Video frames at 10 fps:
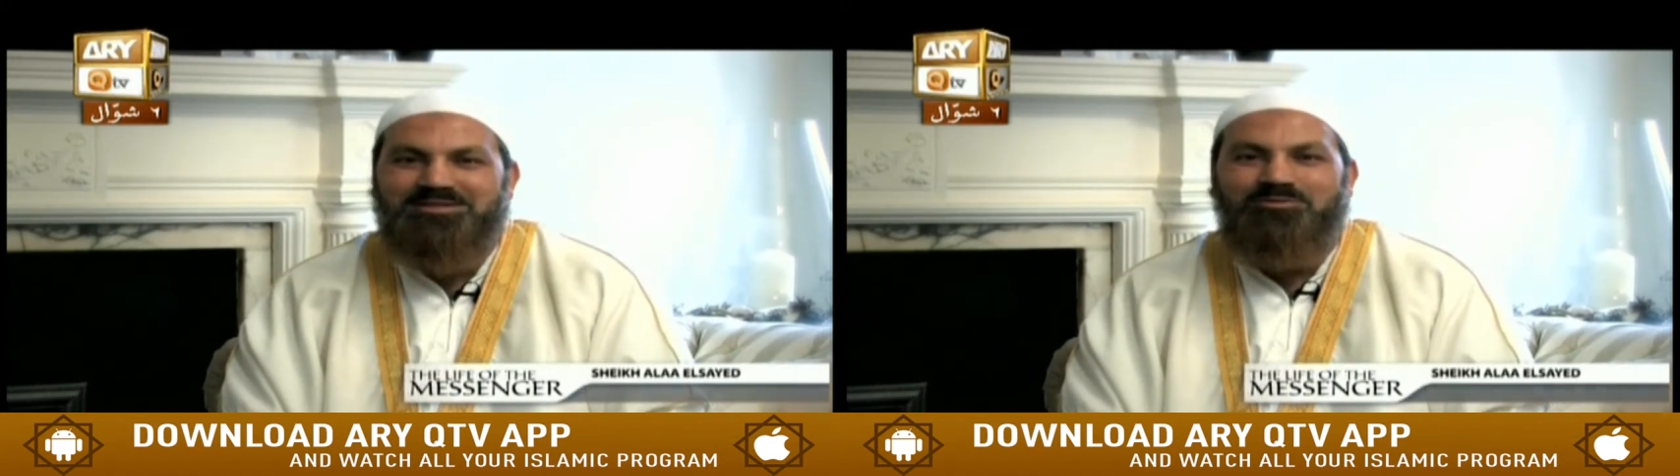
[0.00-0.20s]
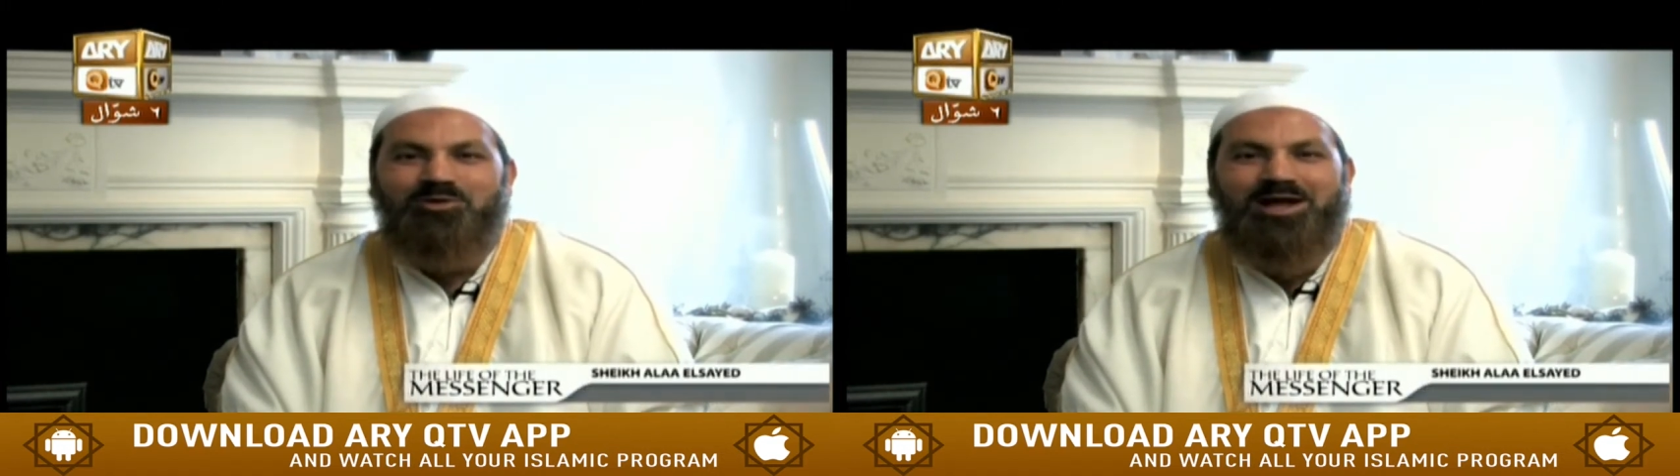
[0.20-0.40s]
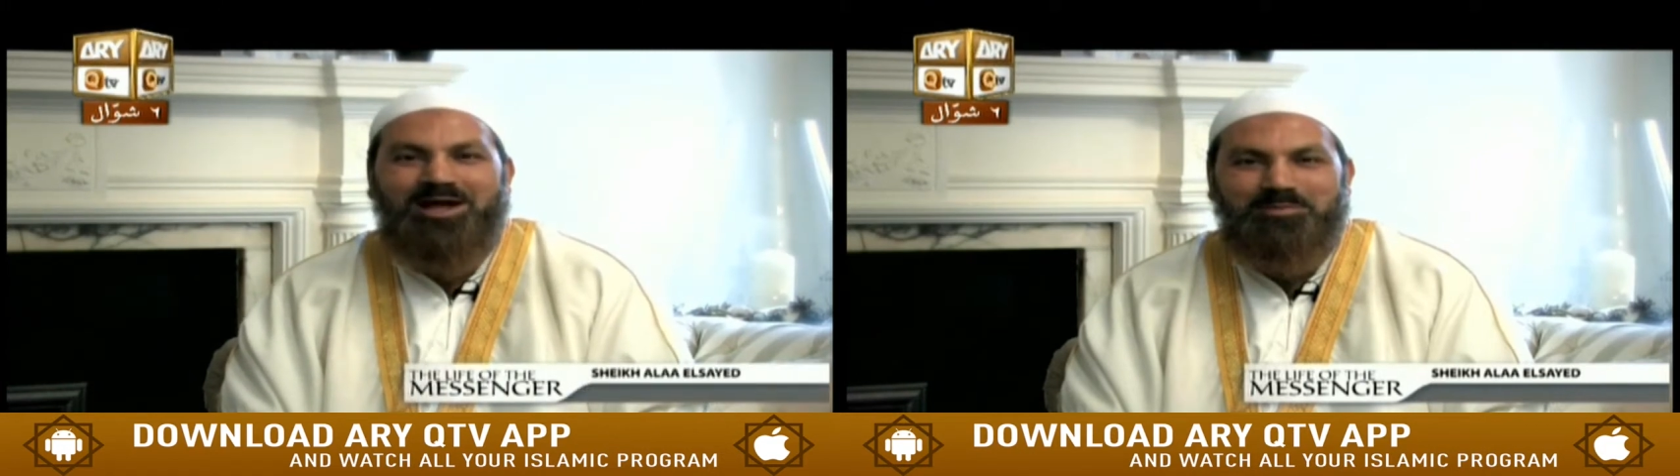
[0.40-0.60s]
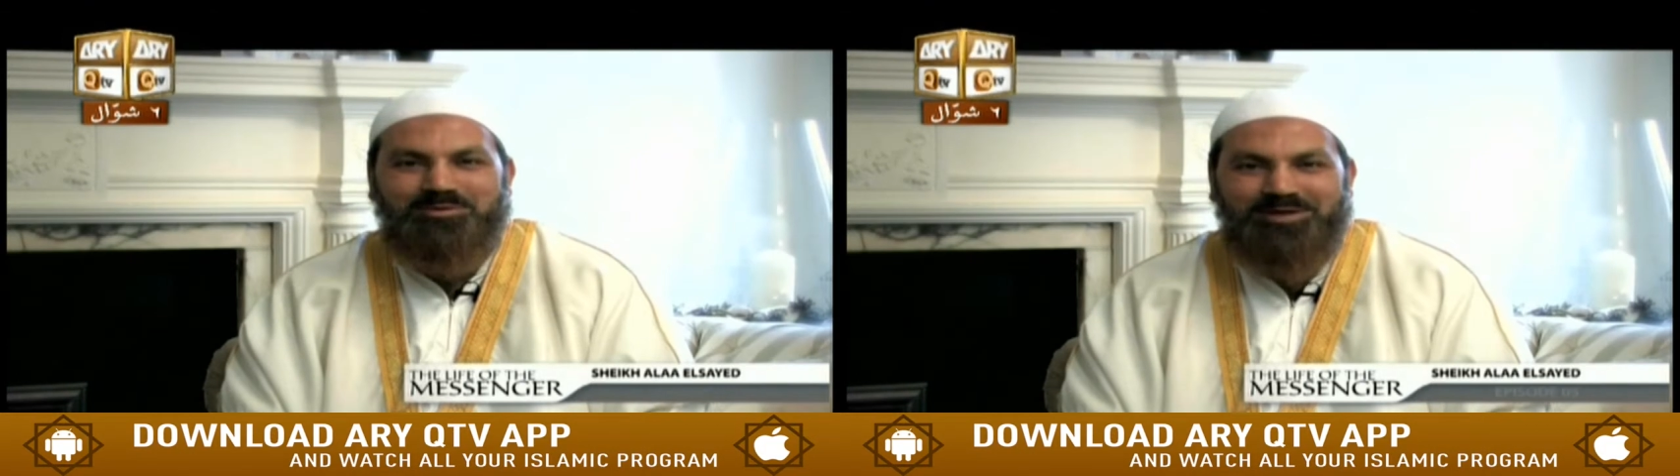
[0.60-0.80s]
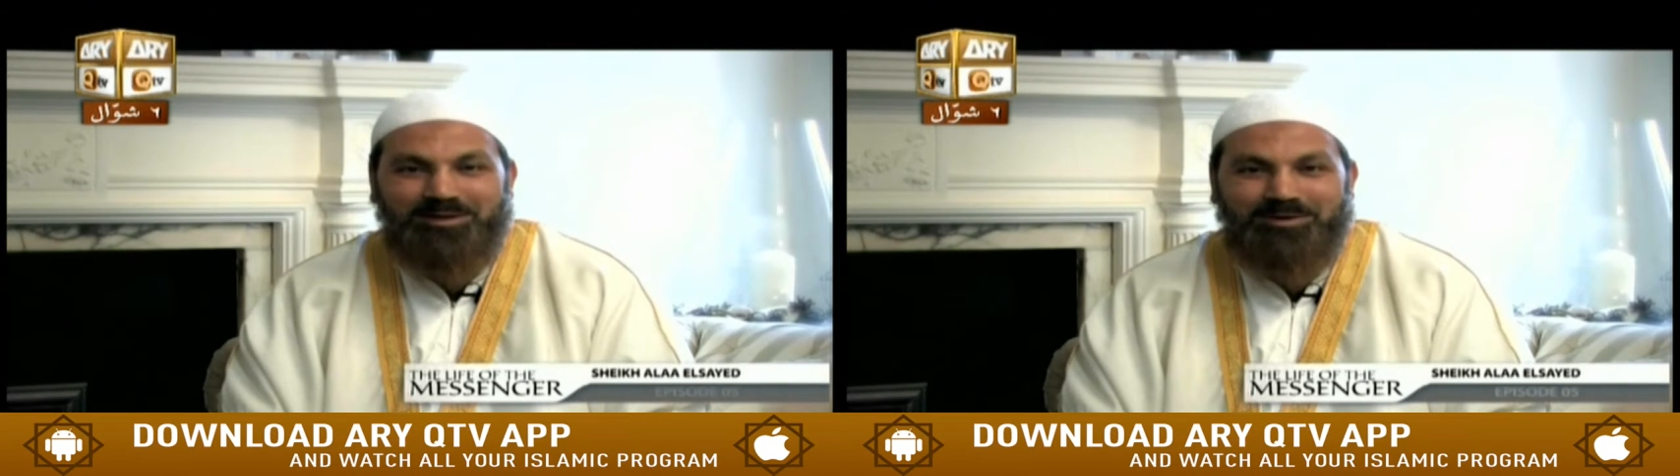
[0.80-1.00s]
of what happened
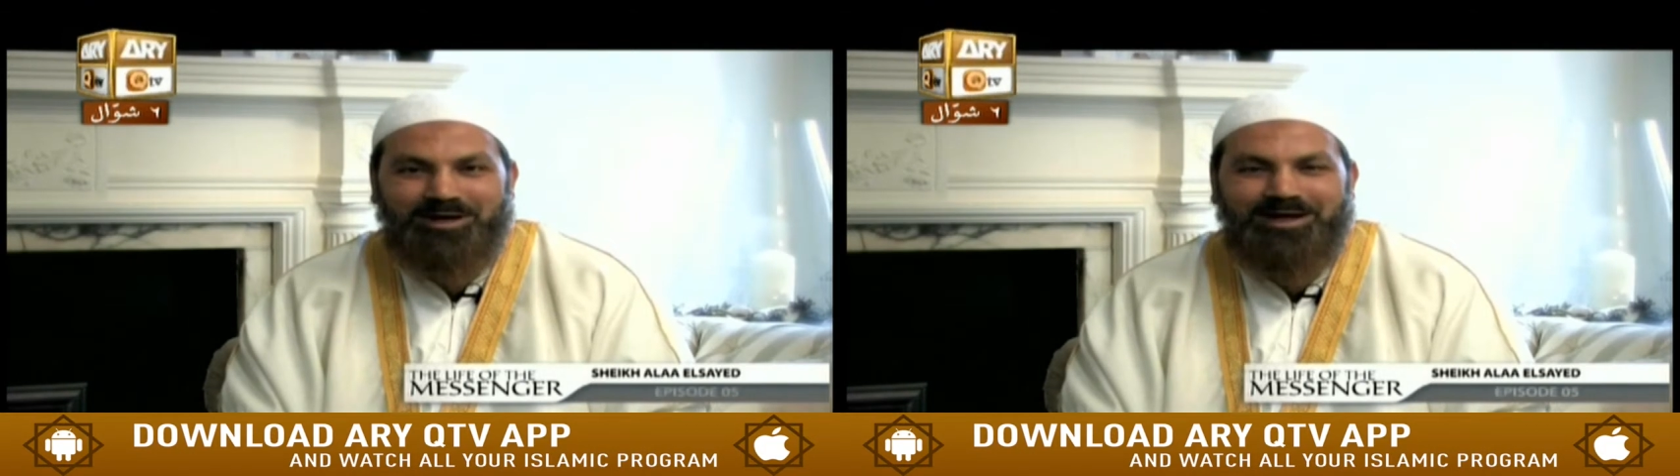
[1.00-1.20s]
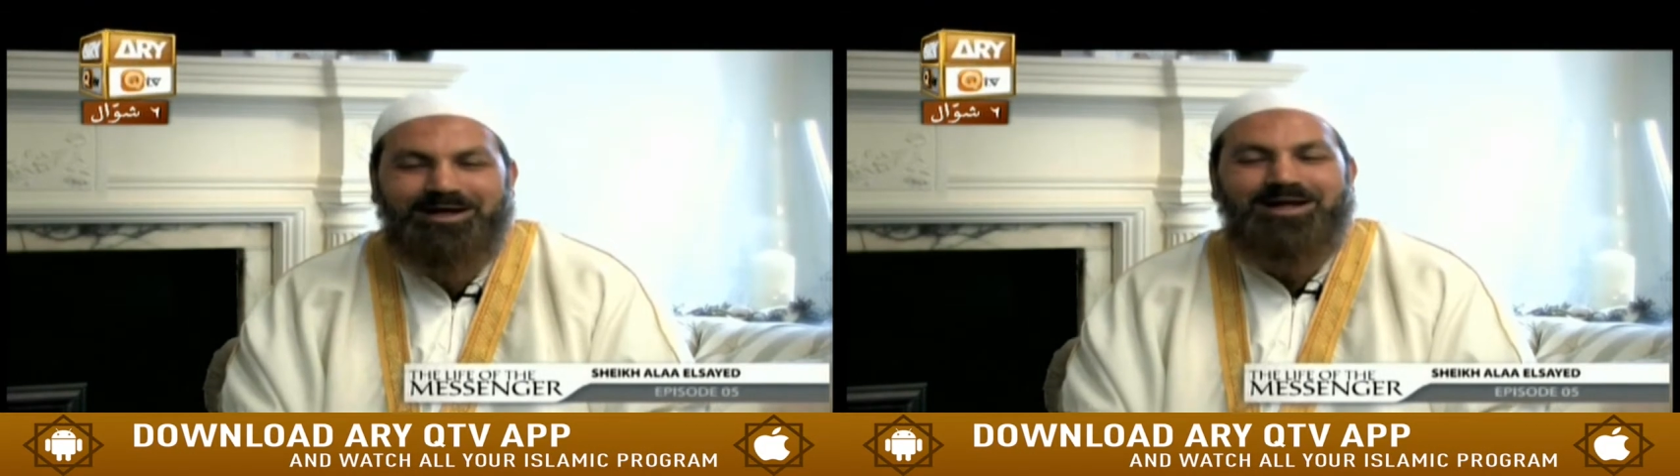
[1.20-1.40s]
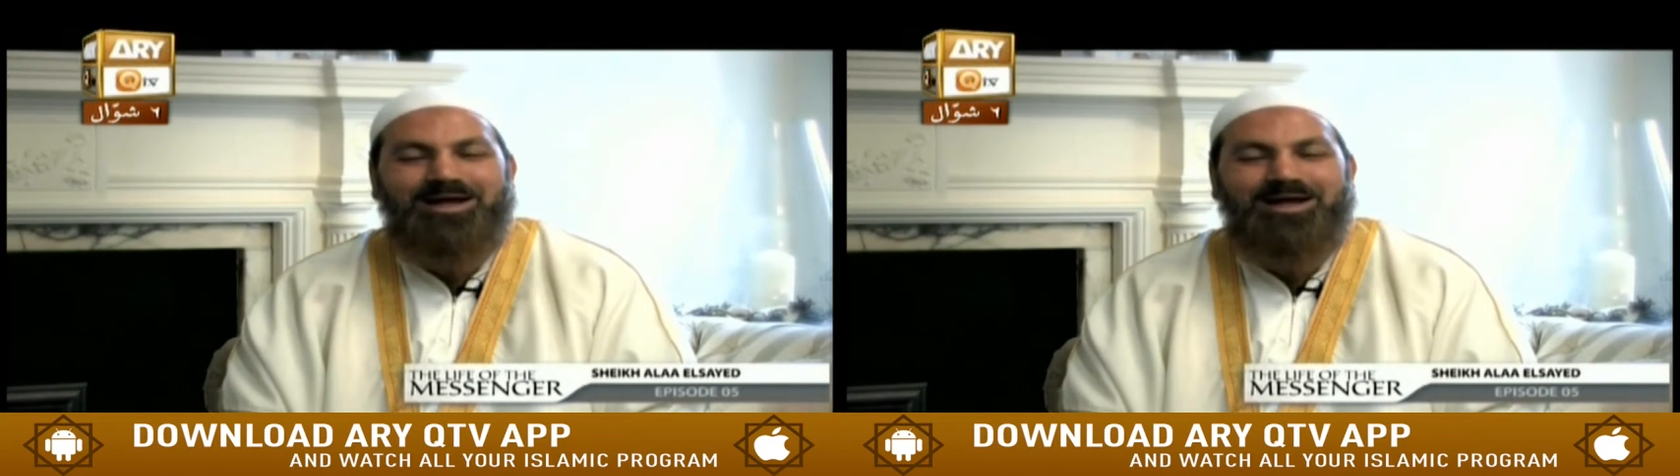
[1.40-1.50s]
to Abraha